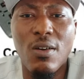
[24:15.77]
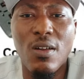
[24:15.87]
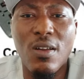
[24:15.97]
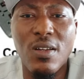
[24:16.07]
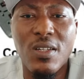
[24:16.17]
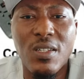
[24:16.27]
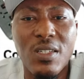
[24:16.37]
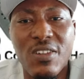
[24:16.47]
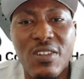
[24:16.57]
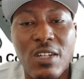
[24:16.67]
in this
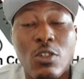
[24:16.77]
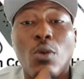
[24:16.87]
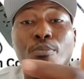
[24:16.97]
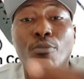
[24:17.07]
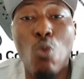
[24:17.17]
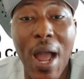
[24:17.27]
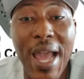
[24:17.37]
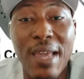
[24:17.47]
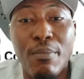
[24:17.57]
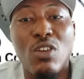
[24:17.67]
tractor. Why?
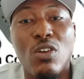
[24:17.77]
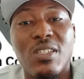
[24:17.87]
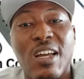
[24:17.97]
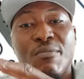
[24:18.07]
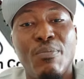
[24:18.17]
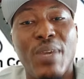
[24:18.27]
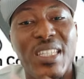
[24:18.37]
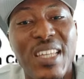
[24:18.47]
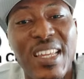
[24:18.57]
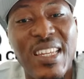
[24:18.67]
Because I've been
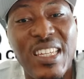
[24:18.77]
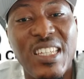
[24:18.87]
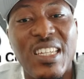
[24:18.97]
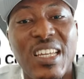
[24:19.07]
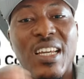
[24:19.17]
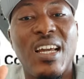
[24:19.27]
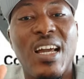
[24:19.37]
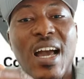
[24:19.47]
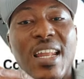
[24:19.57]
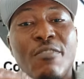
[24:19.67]
maintaining it, and
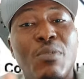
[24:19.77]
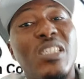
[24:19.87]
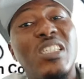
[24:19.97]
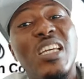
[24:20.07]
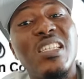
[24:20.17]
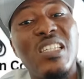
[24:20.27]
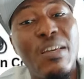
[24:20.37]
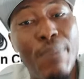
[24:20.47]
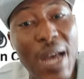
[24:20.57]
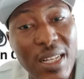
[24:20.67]
I've been changing the
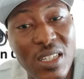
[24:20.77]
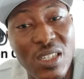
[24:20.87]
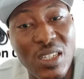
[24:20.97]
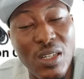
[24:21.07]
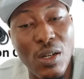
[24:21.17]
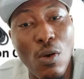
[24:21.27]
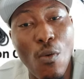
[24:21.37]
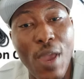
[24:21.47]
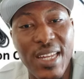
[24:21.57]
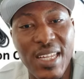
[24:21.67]
parts where
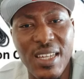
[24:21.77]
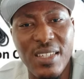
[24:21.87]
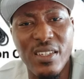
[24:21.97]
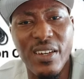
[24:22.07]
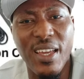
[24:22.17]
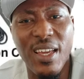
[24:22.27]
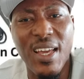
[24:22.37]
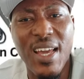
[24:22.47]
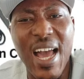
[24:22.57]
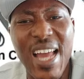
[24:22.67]
necessary, and
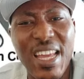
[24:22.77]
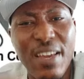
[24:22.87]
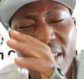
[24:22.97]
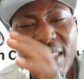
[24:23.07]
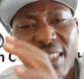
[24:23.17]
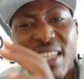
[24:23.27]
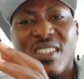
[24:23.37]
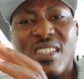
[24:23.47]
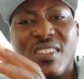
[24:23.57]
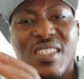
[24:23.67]
everything still
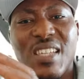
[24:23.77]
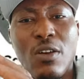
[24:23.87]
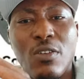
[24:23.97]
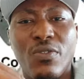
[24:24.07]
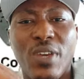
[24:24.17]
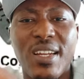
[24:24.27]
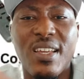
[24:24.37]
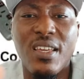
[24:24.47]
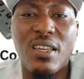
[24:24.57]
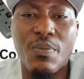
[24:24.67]
sounds very,
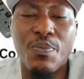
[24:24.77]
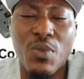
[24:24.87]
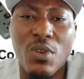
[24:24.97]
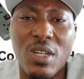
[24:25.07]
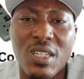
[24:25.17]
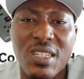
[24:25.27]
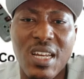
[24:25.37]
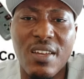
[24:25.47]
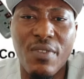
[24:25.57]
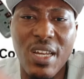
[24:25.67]
you understand,
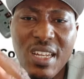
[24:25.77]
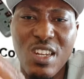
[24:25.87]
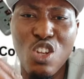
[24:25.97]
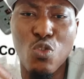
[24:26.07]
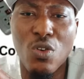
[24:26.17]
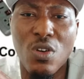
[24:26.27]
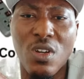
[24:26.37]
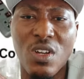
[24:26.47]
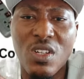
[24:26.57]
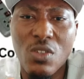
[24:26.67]
very new.
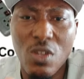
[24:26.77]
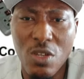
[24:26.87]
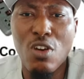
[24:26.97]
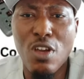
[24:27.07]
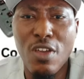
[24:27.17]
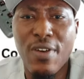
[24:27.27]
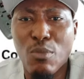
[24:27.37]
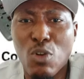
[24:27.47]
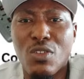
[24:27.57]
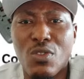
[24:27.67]
So if I'm going to
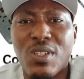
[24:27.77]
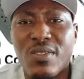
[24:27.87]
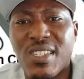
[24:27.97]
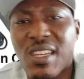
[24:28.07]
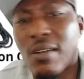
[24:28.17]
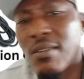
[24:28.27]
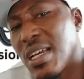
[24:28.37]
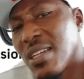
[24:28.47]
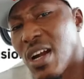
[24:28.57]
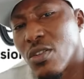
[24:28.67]
resell that
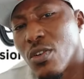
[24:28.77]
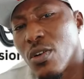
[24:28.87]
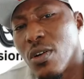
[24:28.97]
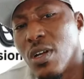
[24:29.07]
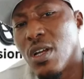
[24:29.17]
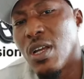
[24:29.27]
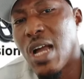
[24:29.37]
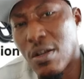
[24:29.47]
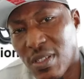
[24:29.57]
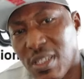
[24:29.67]
tractor, I'll still
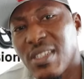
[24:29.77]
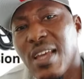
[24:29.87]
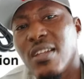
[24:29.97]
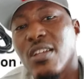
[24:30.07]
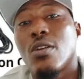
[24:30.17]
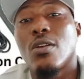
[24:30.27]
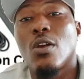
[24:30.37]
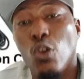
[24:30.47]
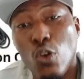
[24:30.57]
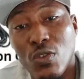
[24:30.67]
sell it
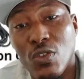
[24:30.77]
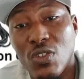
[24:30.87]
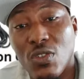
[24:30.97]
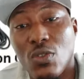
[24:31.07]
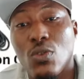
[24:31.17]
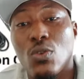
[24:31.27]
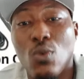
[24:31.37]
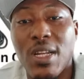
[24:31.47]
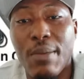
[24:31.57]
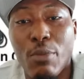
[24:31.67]
close to what I
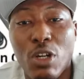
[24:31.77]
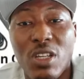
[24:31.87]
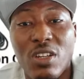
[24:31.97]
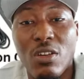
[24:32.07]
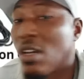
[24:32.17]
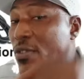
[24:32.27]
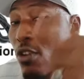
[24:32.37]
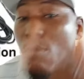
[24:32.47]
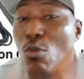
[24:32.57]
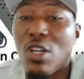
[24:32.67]
bought it, or if not more
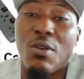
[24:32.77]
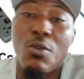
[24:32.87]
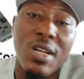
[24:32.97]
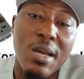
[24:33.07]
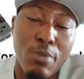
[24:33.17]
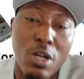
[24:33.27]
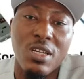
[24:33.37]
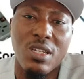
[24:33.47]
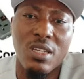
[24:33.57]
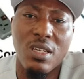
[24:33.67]
than what I bought it.
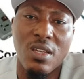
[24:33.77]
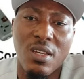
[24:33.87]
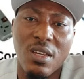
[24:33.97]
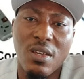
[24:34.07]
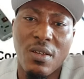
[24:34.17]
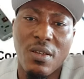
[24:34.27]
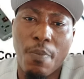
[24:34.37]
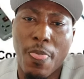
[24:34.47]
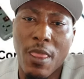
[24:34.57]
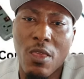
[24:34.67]

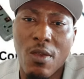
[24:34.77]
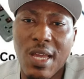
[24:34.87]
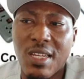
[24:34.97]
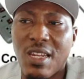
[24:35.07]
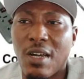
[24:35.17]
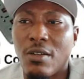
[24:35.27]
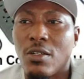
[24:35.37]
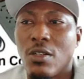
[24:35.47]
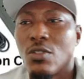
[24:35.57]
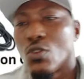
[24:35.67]
You get it now?
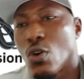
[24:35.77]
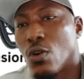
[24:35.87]
So